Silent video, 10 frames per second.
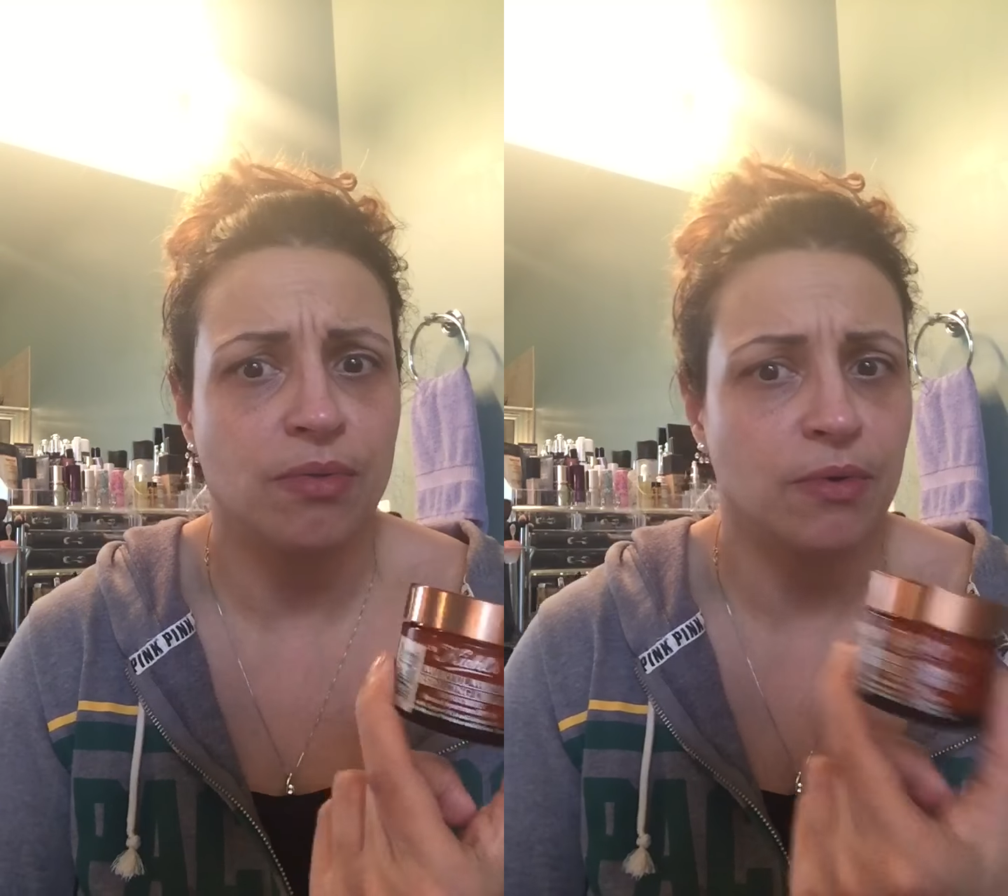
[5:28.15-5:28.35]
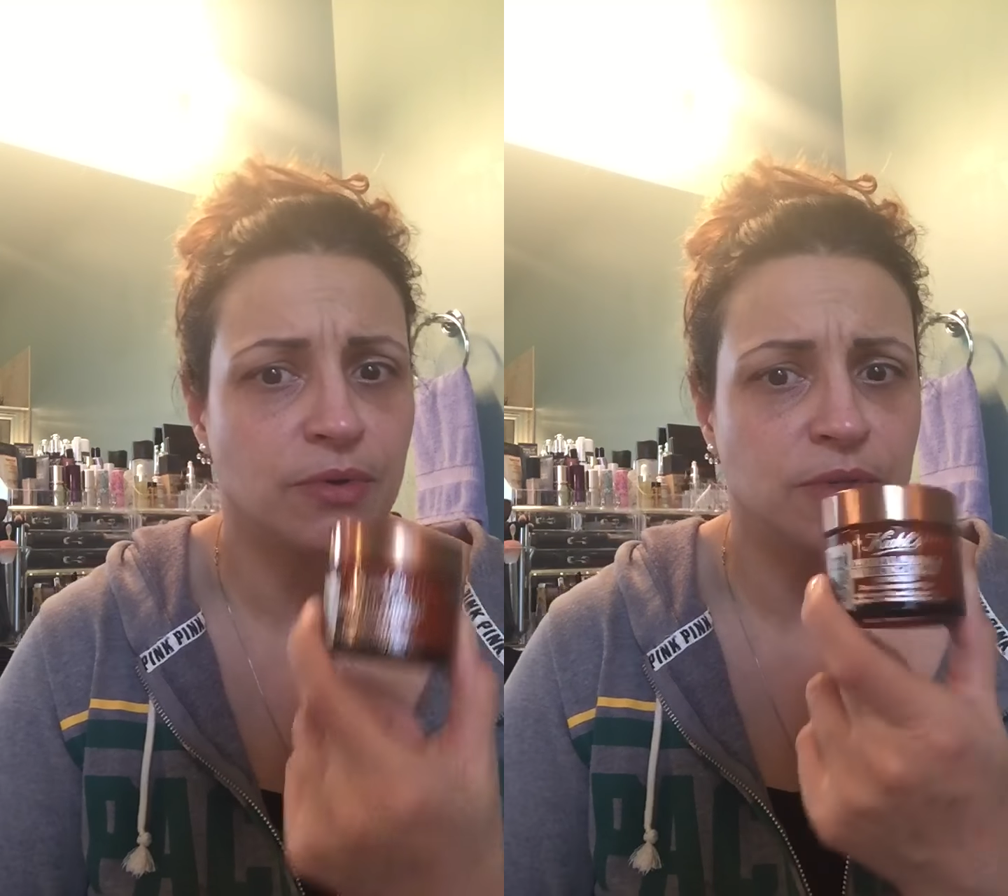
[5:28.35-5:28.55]

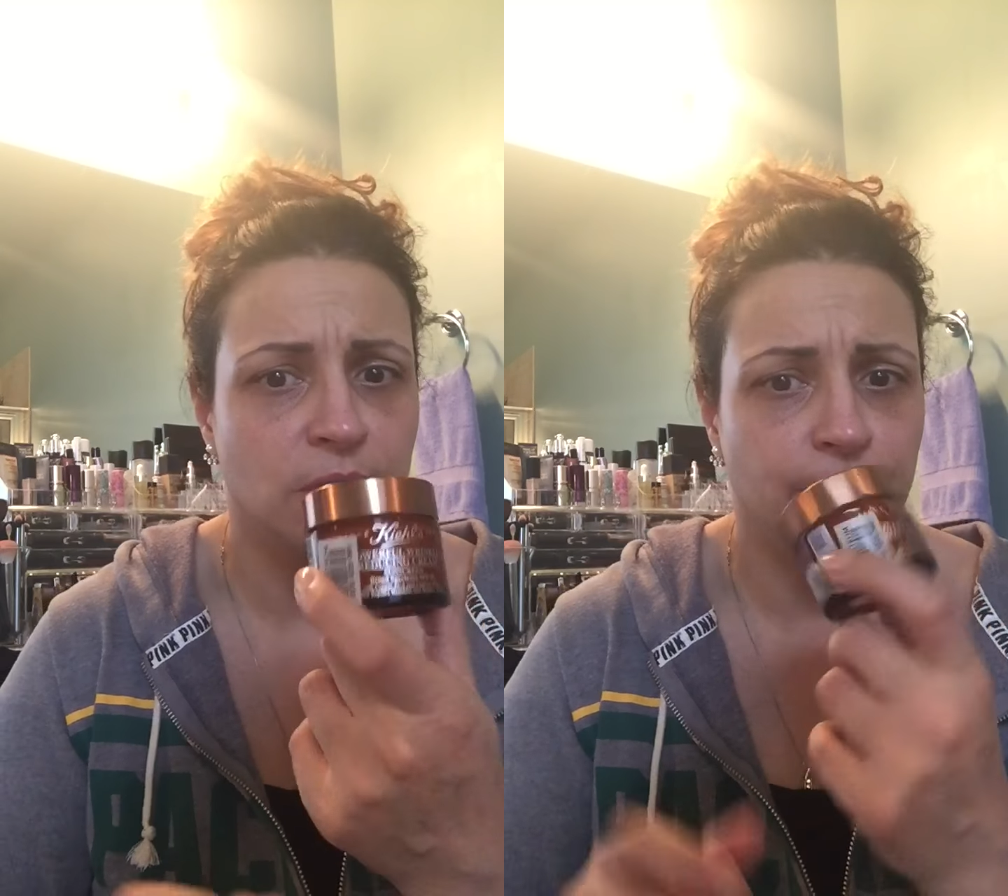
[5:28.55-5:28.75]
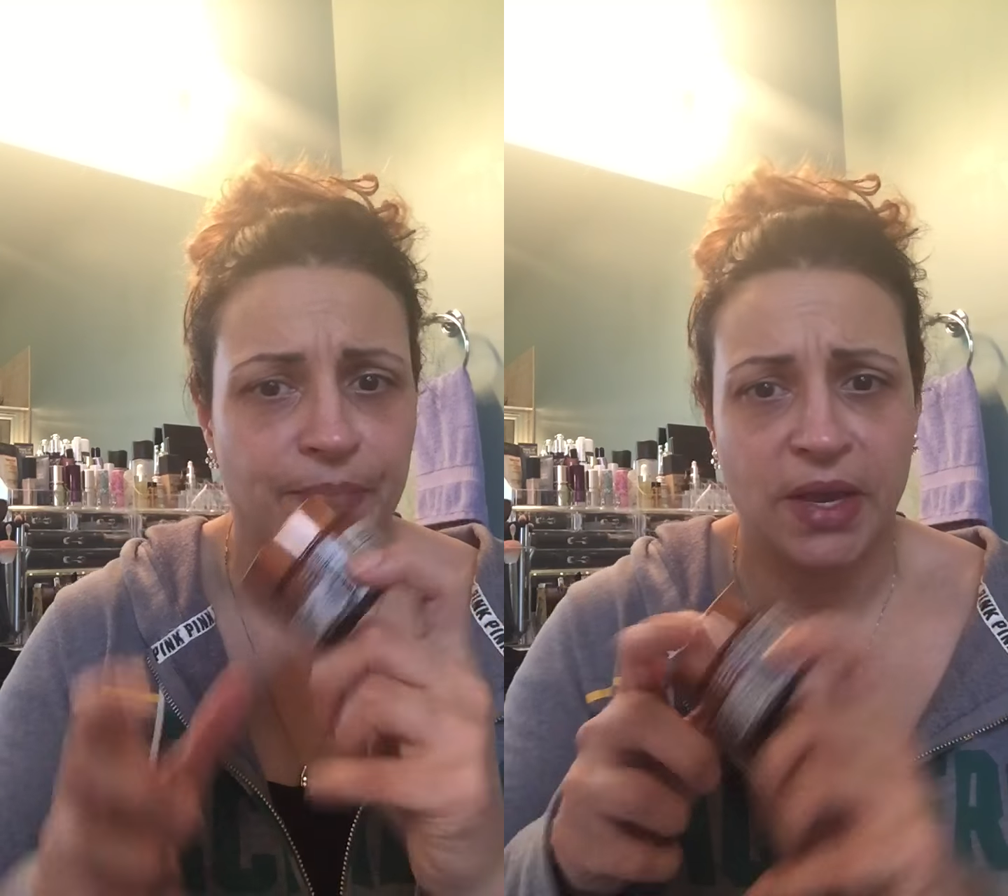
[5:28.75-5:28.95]
through.
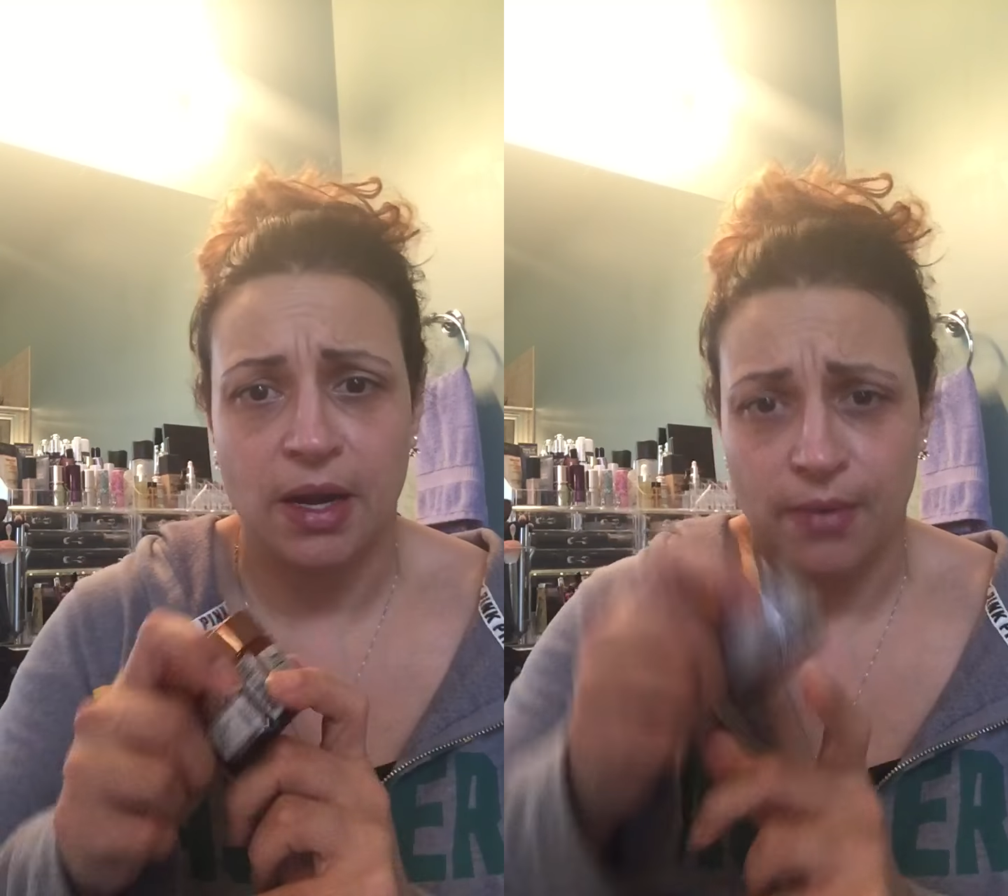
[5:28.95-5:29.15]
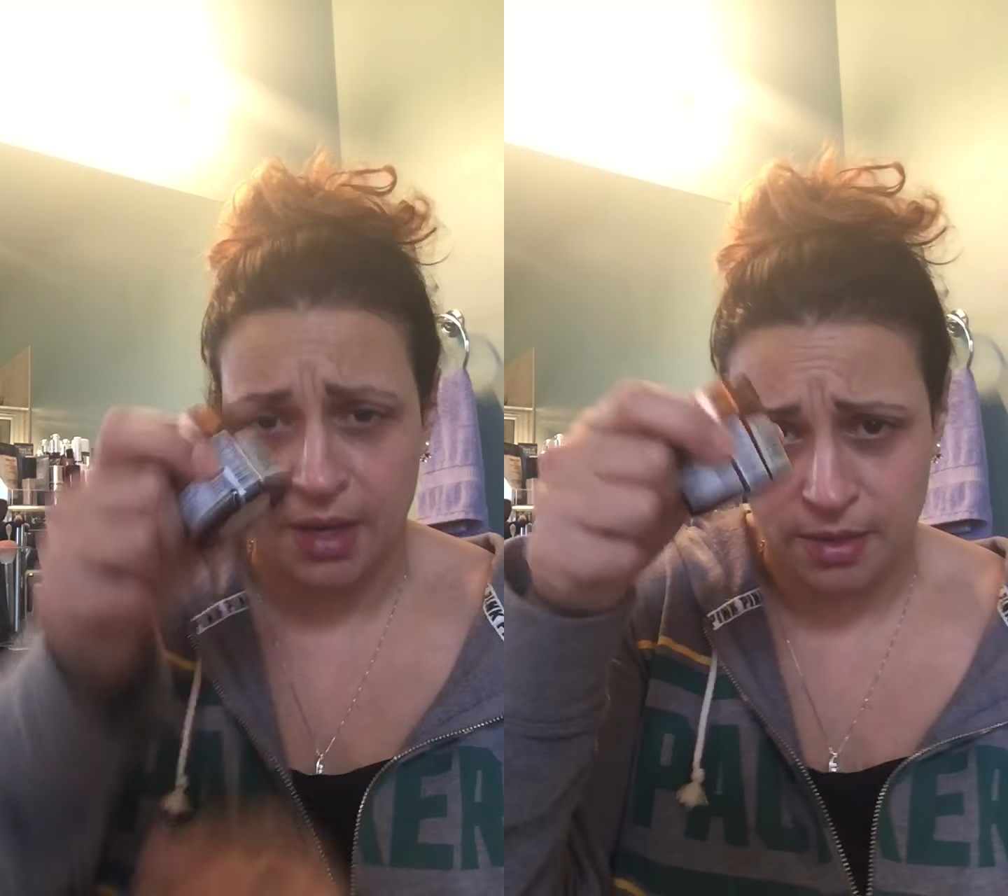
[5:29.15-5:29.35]
So
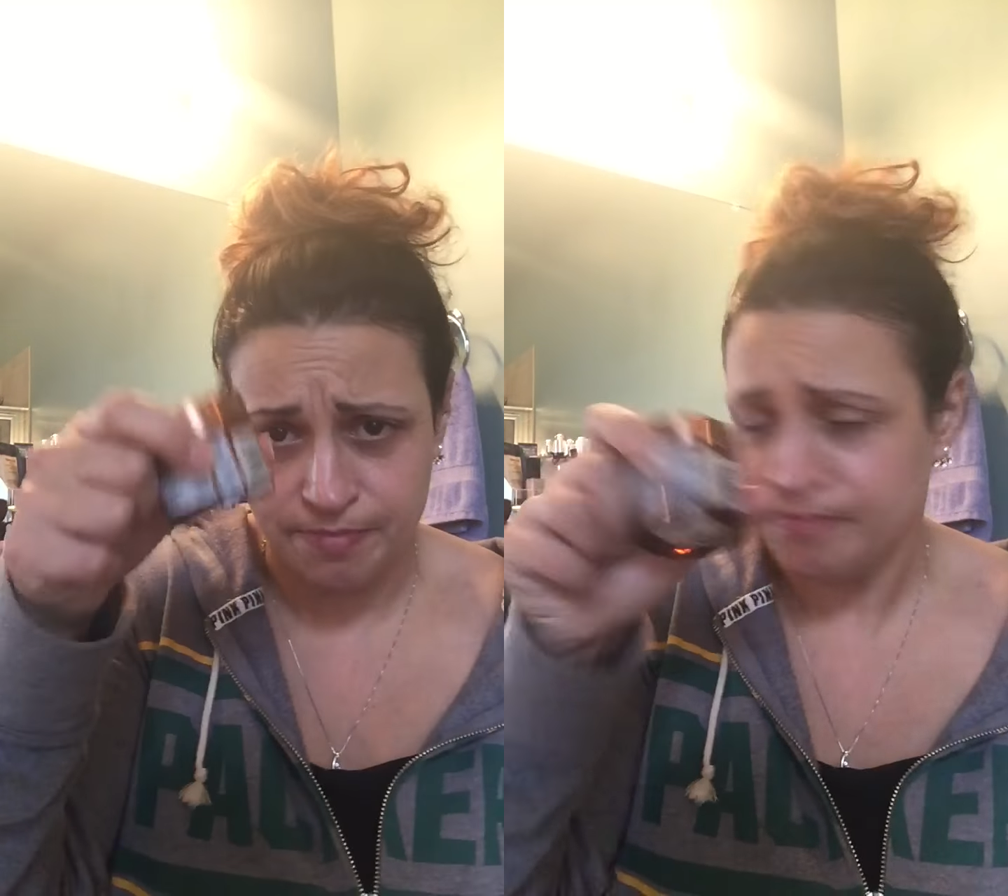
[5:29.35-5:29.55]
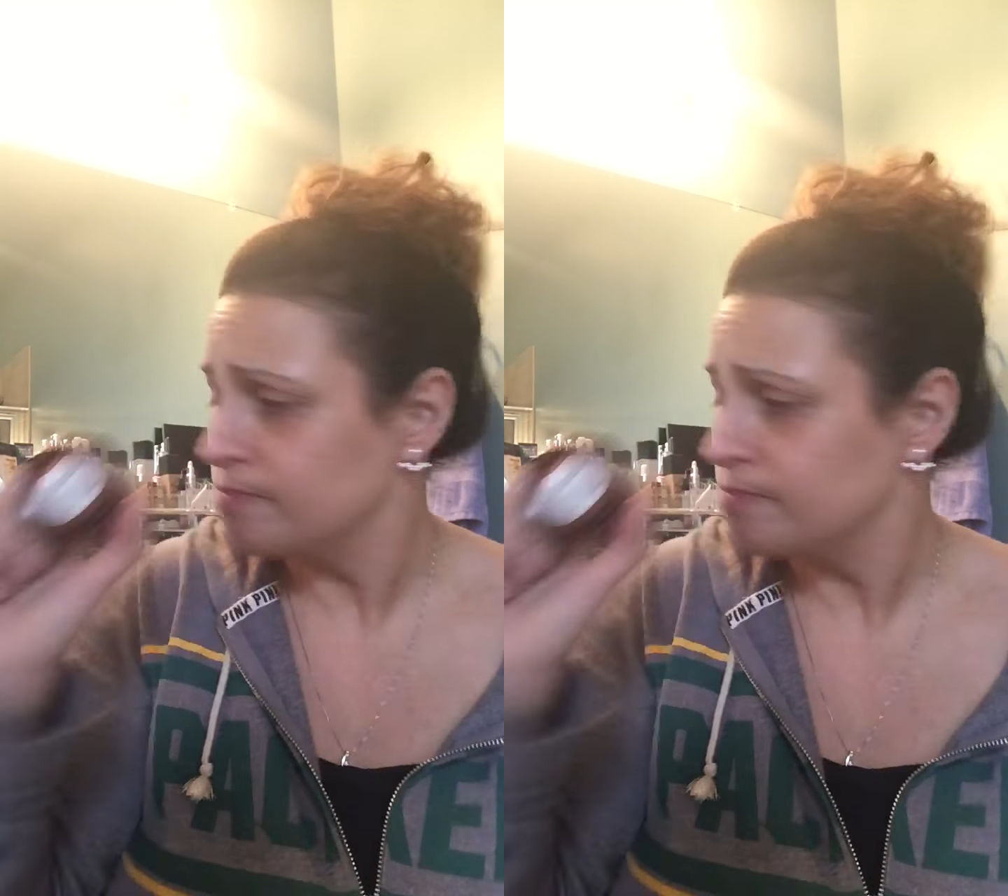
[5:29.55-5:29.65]
anyways,